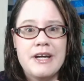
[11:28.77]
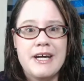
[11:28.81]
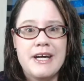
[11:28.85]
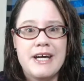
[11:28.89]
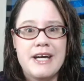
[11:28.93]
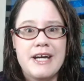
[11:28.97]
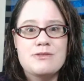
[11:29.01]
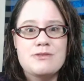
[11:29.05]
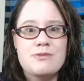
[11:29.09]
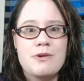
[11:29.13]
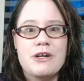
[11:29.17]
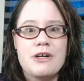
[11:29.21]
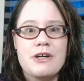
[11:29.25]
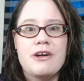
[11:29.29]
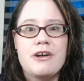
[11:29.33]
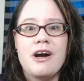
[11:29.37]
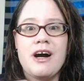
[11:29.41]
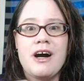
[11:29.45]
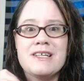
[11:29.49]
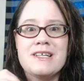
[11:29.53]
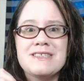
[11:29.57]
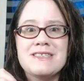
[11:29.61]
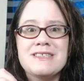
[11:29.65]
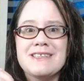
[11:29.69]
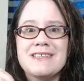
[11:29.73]
It's where you're
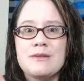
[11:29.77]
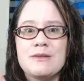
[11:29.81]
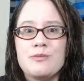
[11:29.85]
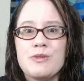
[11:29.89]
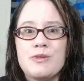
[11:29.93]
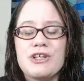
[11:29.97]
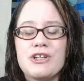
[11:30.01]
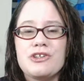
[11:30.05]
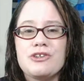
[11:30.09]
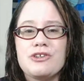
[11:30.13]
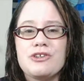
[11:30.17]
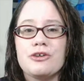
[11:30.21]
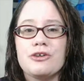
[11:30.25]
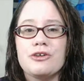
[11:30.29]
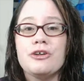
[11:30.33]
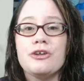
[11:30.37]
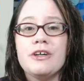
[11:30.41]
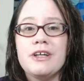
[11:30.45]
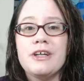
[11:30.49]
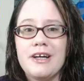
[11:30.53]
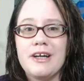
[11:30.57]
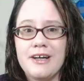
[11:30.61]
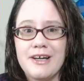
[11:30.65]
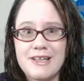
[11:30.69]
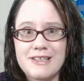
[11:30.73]
hustling because you're good
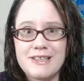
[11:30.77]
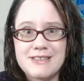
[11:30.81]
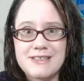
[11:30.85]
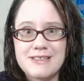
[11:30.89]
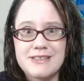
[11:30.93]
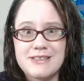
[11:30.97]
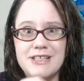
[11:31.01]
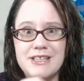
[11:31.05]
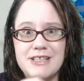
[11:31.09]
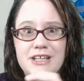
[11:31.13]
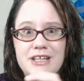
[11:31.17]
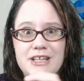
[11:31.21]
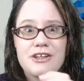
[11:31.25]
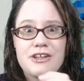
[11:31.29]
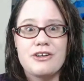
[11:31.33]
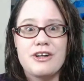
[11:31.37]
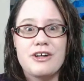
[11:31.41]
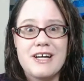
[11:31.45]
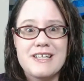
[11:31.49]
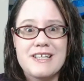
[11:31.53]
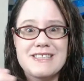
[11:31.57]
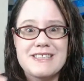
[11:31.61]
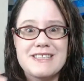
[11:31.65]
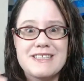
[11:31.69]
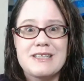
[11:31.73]
at hustling, and you're
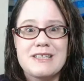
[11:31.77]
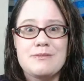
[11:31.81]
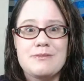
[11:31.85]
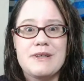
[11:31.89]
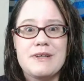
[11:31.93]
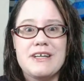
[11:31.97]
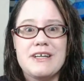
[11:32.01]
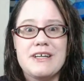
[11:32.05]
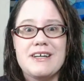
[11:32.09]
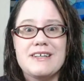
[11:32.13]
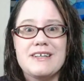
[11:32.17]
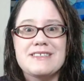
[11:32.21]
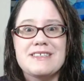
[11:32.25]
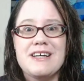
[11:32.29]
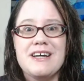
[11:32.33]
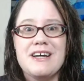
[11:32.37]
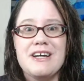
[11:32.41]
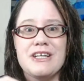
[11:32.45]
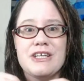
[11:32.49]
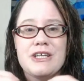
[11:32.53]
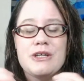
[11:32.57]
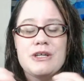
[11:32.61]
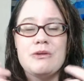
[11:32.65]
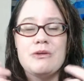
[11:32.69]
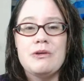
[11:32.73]
hustling because
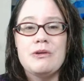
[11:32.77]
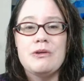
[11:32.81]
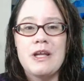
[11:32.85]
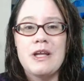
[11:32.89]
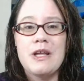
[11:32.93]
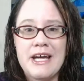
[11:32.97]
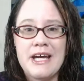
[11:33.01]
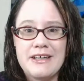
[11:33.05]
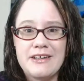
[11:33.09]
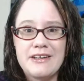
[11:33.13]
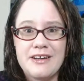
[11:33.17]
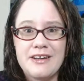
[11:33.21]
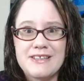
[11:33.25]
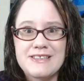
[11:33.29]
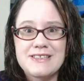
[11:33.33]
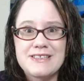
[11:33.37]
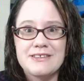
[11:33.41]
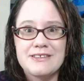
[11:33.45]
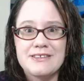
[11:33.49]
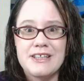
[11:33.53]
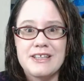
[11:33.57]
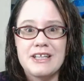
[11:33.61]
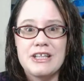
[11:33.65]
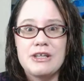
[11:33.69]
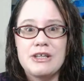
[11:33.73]
you like
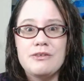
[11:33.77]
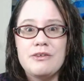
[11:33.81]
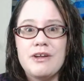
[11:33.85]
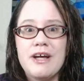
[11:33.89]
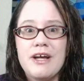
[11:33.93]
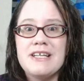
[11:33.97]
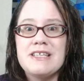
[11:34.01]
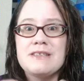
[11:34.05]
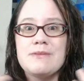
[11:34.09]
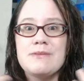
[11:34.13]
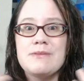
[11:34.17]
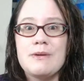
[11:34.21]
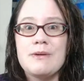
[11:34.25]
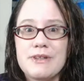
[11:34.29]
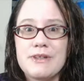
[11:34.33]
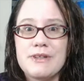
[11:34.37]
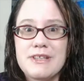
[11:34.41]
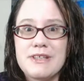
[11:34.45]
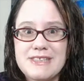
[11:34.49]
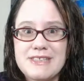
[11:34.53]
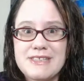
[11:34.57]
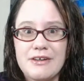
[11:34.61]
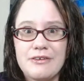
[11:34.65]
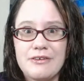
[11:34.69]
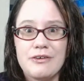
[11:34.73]
hustling and you like to be able to
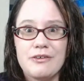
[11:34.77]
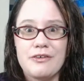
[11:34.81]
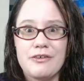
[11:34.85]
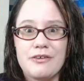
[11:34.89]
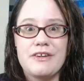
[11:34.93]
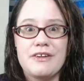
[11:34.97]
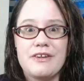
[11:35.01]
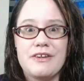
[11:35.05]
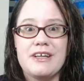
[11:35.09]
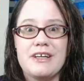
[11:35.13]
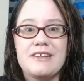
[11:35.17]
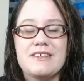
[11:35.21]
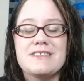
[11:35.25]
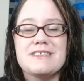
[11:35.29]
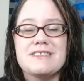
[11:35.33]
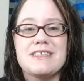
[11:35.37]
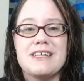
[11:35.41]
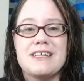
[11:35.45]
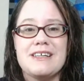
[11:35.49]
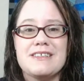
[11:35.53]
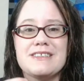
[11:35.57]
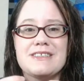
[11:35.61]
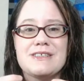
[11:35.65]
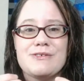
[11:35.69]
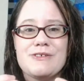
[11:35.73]
sell your things.
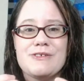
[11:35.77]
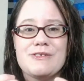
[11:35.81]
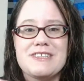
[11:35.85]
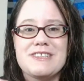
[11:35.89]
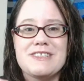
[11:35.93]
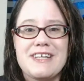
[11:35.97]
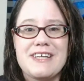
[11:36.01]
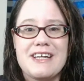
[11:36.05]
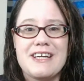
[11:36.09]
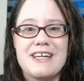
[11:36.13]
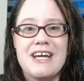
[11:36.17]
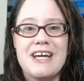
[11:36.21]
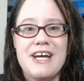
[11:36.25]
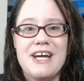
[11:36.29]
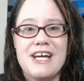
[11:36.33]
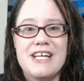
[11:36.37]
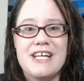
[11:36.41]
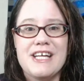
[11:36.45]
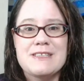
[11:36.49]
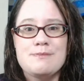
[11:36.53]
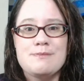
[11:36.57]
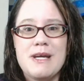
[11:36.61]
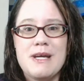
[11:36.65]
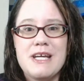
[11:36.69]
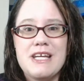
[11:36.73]
And so it's like,
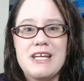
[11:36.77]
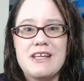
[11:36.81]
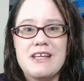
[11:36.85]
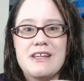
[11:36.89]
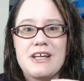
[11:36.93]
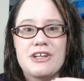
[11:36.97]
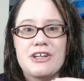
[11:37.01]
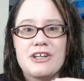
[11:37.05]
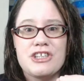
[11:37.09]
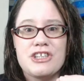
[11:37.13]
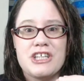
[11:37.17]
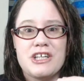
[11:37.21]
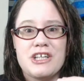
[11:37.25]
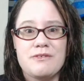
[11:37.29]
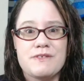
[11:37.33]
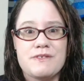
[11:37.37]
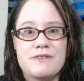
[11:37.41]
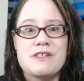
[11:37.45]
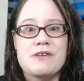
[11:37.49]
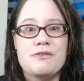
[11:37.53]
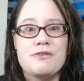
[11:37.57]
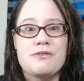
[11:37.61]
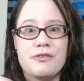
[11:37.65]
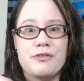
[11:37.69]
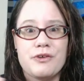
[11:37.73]
it's making that shift.
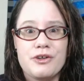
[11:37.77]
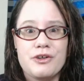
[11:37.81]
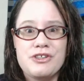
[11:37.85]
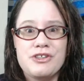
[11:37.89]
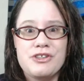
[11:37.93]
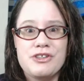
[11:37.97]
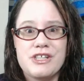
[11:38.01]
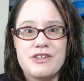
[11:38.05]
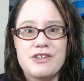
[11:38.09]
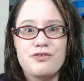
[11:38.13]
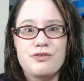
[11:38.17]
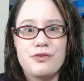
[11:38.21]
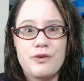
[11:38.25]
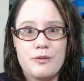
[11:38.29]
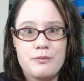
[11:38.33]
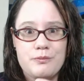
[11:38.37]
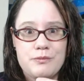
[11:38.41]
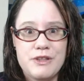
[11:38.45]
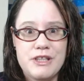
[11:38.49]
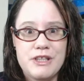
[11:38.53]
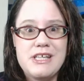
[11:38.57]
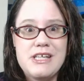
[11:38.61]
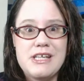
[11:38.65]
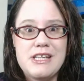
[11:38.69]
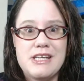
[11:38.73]
So first it's
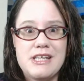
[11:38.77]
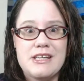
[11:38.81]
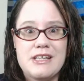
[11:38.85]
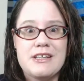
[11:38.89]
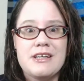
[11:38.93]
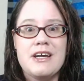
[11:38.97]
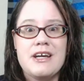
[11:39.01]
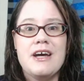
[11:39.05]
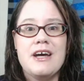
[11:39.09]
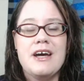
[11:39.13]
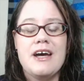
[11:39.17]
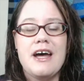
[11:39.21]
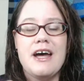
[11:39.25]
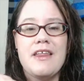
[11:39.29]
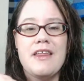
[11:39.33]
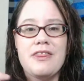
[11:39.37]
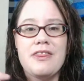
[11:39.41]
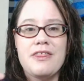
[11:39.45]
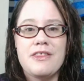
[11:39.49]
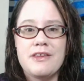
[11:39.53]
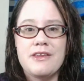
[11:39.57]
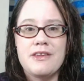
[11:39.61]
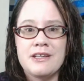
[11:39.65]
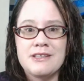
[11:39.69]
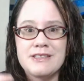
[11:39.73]
from need
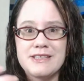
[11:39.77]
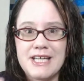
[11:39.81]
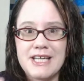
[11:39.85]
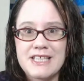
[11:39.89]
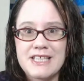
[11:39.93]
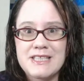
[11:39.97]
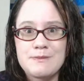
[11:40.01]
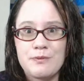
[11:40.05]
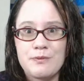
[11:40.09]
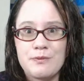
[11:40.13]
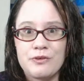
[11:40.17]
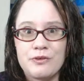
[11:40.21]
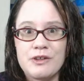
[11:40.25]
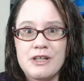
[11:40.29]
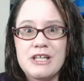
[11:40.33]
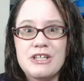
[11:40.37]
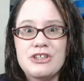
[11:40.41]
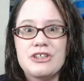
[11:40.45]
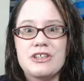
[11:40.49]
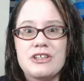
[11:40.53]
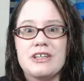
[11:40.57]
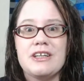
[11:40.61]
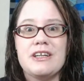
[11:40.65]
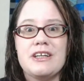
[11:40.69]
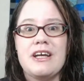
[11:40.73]
and in
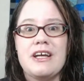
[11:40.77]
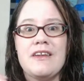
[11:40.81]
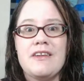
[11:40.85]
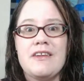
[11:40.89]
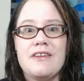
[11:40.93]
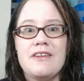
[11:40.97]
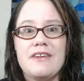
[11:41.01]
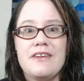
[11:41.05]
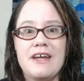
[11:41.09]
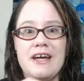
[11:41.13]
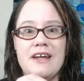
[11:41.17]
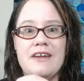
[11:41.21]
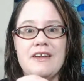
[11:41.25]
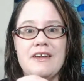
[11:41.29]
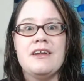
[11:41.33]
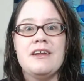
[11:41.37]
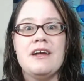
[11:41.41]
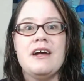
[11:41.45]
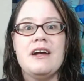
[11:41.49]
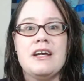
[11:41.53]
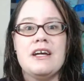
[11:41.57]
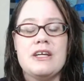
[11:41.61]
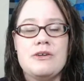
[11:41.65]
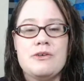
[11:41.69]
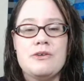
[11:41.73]
desperation, and then
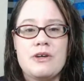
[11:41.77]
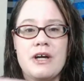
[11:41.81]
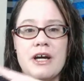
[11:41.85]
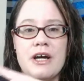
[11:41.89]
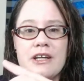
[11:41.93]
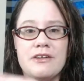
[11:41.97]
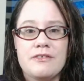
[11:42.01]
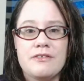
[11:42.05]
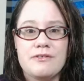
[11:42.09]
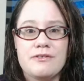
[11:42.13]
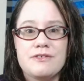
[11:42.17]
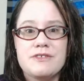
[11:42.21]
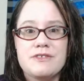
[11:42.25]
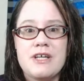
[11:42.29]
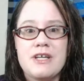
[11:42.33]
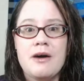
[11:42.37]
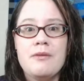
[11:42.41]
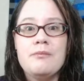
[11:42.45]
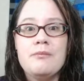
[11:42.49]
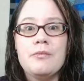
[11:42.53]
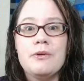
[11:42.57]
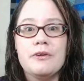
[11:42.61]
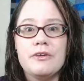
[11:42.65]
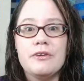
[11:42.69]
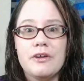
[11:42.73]
you kind of
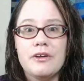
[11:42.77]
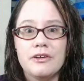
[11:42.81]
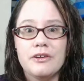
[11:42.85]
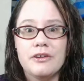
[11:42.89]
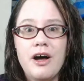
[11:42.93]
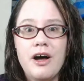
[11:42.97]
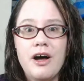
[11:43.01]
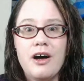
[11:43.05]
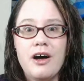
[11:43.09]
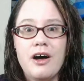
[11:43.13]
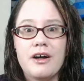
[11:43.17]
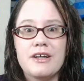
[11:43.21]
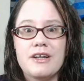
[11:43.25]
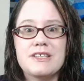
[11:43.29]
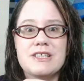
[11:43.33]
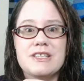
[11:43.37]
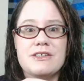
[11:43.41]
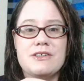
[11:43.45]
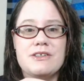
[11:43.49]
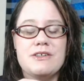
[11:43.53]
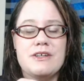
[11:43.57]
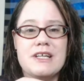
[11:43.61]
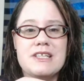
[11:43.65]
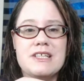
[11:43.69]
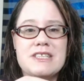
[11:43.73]
tumble along until
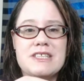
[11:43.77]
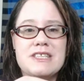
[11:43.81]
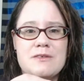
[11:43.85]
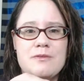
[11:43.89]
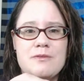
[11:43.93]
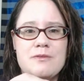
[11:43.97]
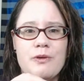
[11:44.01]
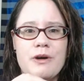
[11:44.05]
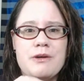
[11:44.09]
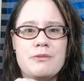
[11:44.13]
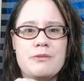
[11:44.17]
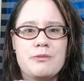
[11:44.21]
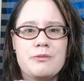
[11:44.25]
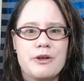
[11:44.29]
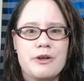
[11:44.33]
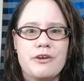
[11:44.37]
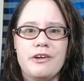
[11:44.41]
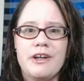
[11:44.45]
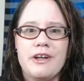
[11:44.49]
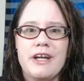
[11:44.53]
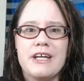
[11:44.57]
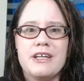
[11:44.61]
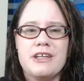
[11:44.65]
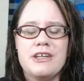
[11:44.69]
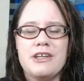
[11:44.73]
you get to the point where you're
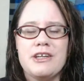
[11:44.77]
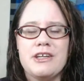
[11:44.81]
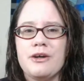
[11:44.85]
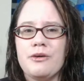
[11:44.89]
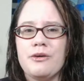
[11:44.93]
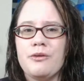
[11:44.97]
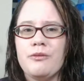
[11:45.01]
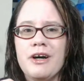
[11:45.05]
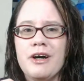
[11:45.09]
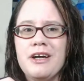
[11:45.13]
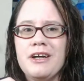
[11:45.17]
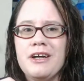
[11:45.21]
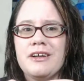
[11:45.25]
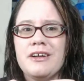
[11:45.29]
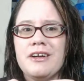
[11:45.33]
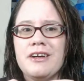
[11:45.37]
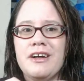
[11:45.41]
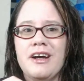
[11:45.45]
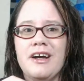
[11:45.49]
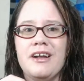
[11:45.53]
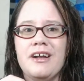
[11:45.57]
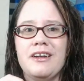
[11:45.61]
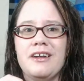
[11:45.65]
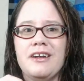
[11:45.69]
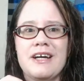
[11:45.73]
like, you know what,
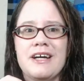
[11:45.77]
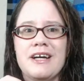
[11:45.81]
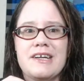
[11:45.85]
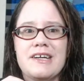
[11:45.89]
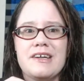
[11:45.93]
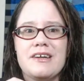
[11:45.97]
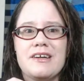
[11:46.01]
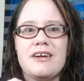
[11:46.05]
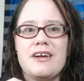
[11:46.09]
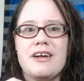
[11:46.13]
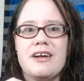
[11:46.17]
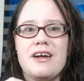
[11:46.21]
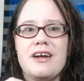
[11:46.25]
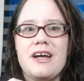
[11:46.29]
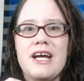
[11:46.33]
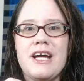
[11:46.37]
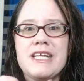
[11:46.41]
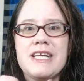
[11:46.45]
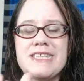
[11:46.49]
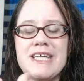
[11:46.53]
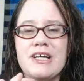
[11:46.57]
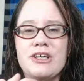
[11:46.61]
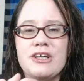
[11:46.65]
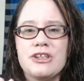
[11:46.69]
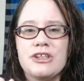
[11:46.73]
like
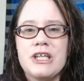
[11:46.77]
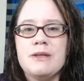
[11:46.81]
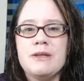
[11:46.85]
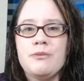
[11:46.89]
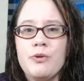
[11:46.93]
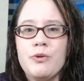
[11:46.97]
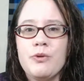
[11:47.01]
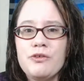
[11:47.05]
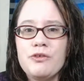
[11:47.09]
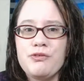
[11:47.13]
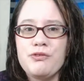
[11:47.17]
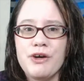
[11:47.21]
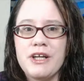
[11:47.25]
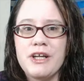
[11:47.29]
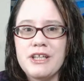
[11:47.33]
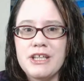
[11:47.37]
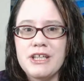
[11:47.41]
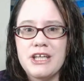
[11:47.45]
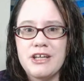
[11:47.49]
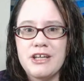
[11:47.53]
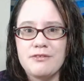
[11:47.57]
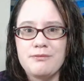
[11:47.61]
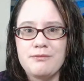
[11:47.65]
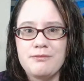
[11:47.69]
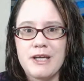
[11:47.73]
it's actually more fun to
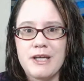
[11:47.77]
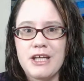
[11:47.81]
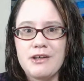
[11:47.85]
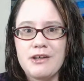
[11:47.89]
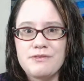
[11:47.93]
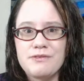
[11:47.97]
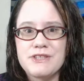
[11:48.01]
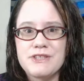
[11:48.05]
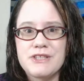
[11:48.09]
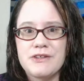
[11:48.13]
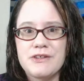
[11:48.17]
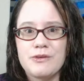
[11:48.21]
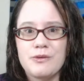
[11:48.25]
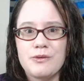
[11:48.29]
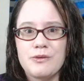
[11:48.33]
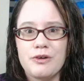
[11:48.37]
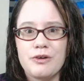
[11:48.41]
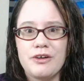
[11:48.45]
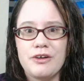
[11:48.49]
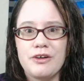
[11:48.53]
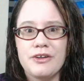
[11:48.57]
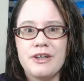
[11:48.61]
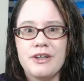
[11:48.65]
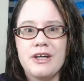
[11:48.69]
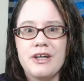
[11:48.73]
give my gifts to the
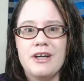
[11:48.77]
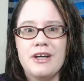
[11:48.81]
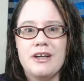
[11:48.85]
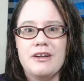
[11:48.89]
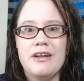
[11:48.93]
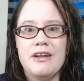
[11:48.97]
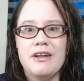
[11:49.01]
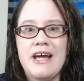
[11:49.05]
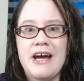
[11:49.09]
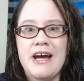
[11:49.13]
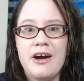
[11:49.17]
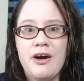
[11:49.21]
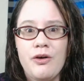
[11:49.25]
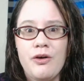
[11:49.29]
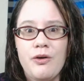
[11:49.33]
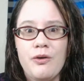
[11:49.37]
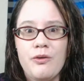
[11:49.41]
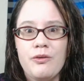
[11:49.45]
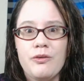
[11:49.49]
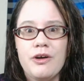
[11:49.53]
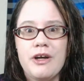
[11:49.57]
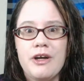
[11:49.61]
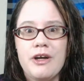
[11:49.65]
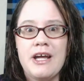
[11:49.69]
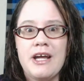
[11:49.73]
world
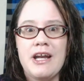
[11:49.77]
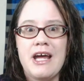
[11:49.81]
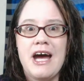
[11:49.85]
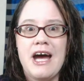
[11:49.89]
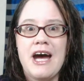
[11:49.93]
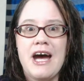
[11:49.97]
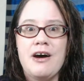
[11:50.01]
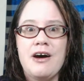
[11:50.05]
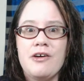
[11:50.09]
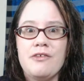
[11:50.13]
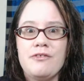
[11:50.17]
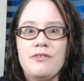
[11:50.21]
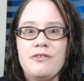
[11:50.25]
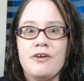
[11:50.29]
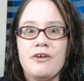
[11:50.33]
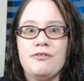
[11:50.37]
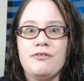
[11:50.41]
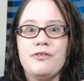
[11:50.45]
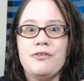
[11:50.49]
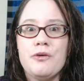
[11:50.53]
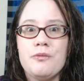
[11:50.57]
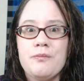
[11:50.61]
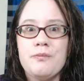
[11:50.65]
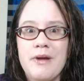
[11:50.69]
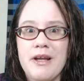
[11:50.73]
now and have a
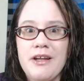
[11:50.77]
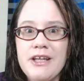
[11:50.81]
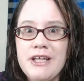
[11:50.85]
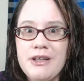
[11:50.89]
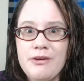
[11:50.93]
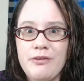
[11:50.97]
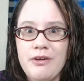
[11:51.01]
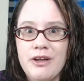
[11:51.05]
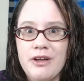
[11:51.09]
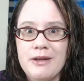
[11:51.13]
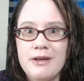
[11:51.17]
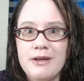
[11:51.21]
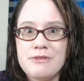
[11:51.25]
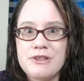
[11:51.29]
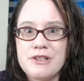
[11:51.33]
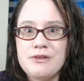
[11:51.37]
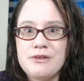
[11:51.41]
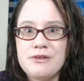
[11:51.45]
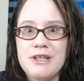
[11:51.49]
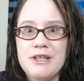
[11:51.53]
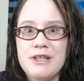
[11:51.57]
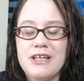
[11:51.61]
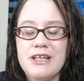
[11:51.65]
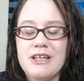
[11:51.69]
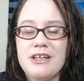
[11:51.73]
full belly while I'm
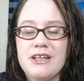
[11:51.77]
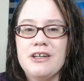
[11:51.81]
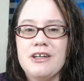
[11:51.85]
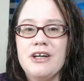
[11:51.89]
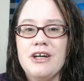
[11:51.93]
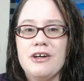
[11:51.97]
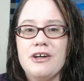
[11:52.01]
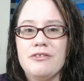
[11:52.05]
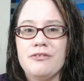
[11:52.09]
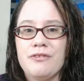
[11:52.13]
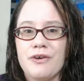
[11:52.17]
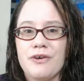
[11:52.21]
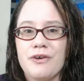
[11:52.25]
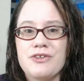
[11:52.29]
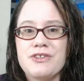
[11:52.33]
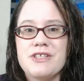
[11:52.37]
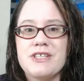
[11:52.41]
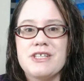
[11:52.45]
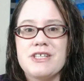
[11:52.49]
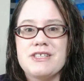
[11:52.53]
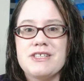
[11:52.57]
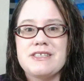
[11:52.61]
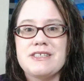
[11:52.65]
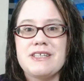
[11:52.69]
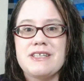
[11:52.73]
doing it,
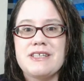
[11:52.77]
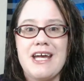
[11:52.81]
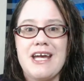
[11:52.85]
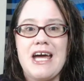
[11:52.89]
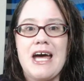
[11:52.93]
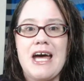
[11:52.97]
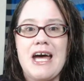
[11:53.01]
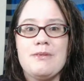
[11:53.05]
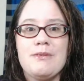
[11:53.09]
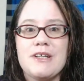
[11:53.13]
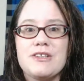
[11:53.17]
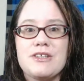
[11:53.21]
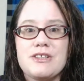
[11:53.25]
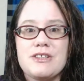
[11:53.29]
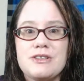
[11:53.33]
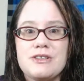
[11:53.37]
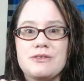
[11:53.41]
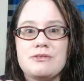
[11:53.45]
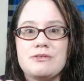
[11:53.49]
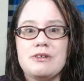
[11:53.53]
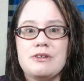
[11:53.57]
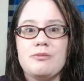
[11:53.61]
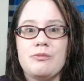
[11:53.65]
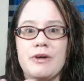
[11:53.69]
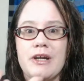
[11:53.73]
versus like having to
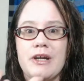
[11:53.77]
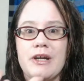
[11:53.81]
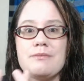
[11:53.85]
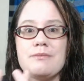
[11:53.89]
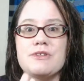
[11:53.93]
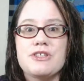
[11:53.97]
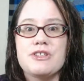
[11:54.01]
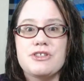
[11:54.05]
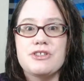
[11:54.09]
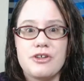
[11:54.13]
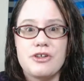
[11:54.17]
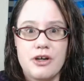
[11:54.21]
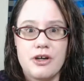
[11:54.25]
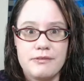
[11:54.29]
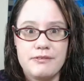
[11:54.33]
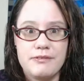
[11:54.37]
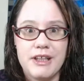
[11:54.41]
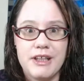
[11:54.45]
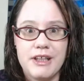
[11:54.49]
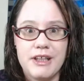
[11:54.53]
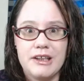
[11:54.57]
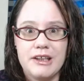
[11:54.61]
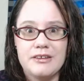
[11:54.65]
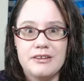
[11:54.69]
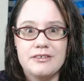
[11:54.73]
do it when I'm starving.